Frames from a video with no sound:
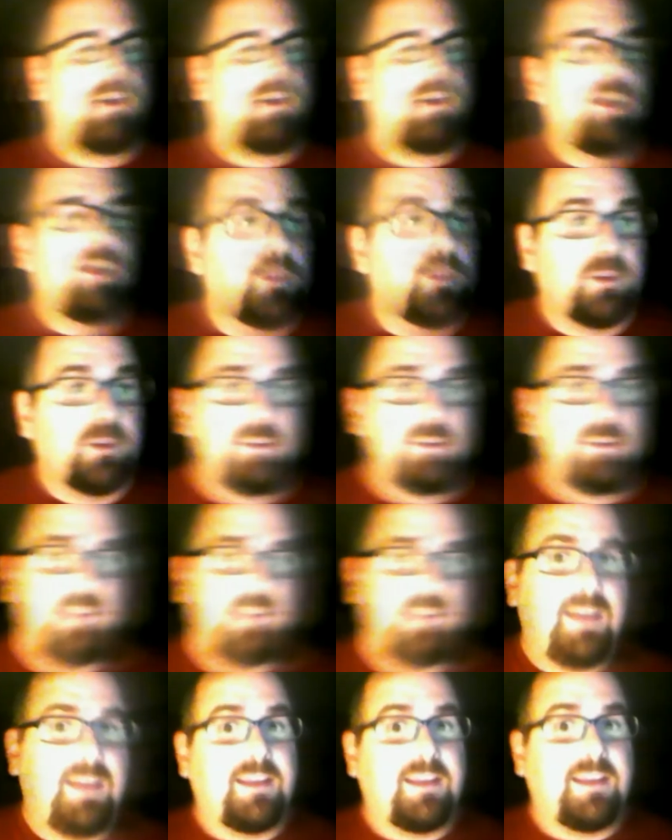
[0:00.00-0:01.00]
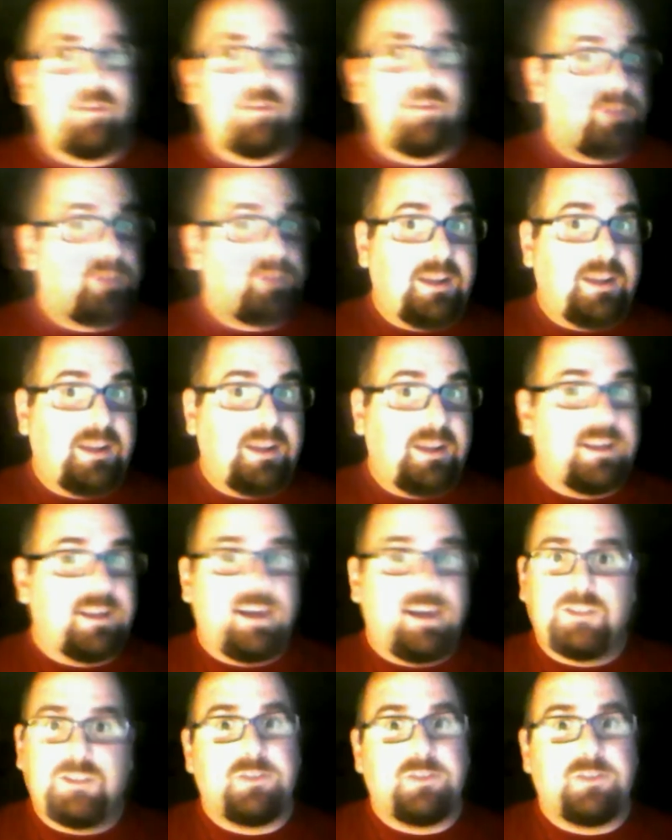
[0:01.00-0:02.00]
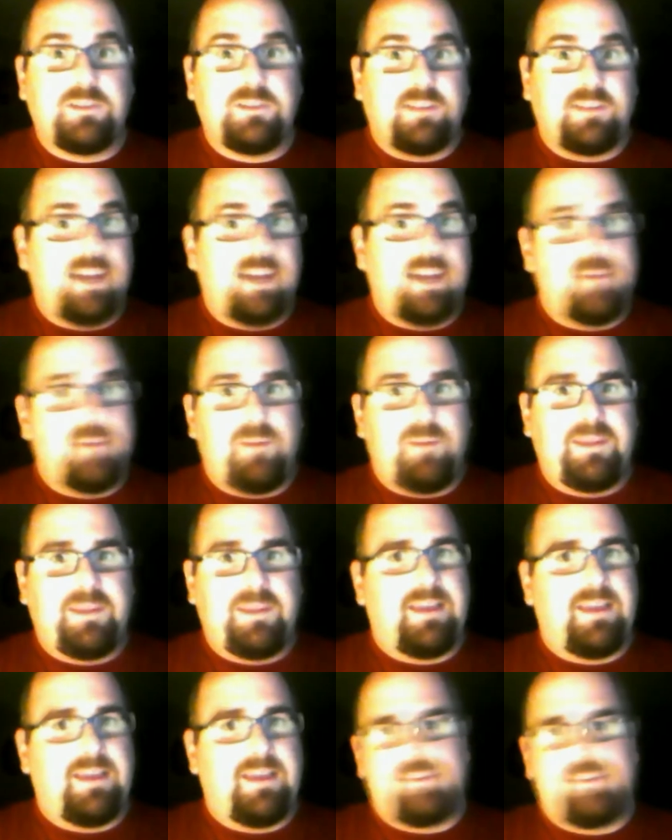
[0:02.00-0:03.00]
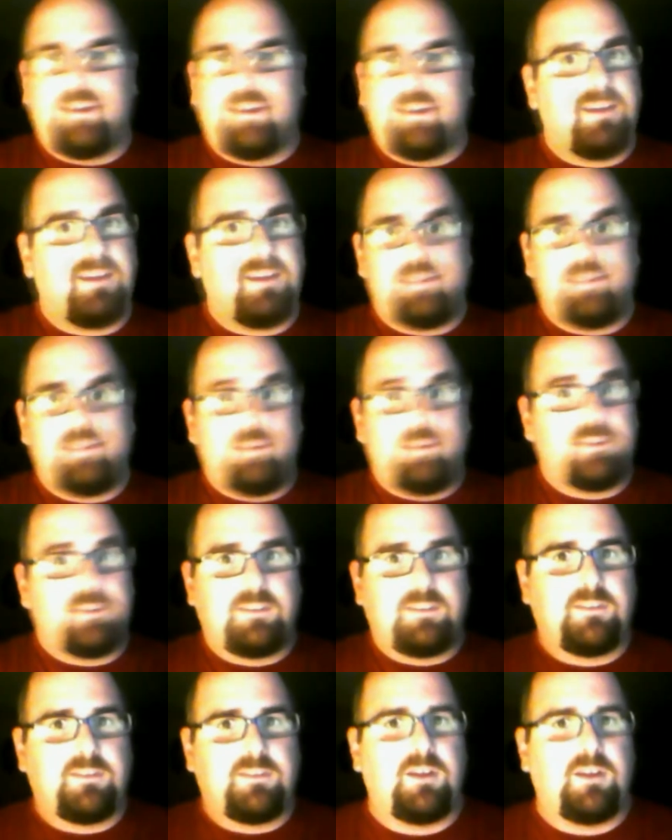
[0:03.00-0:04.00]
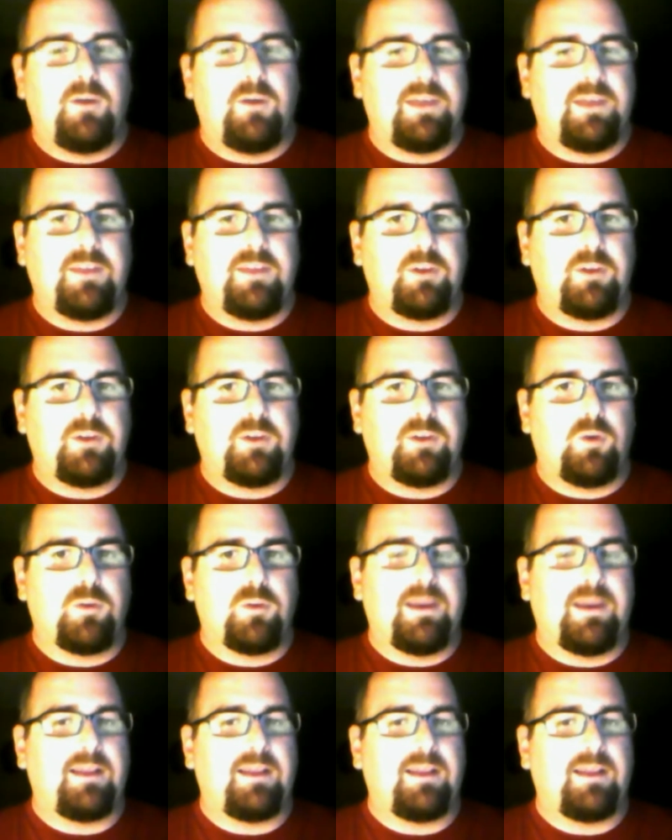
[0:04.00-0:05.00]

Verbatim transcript: Third and ten, you get Freeney and Attaochu. You just line them up on the outsides, and they're just going to kill the quarterback.